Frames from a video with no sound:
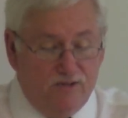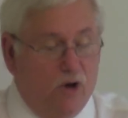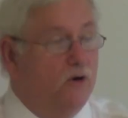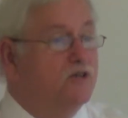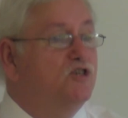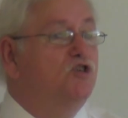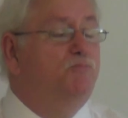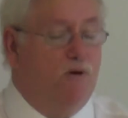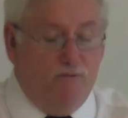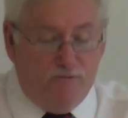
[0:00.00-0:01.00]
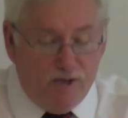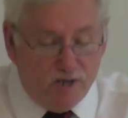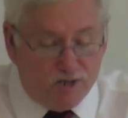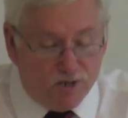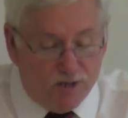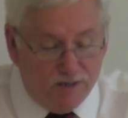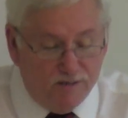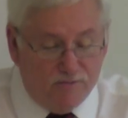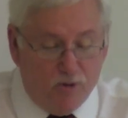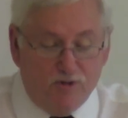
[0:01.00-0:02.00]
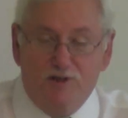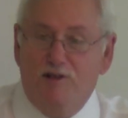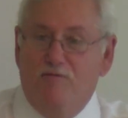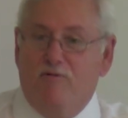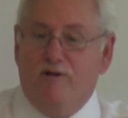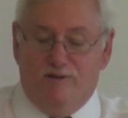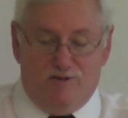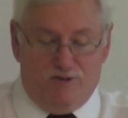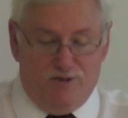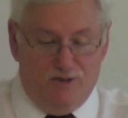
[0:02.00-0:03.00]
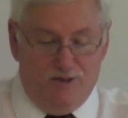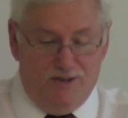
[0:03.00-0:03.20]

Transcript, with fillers: notice the provision for deliverance,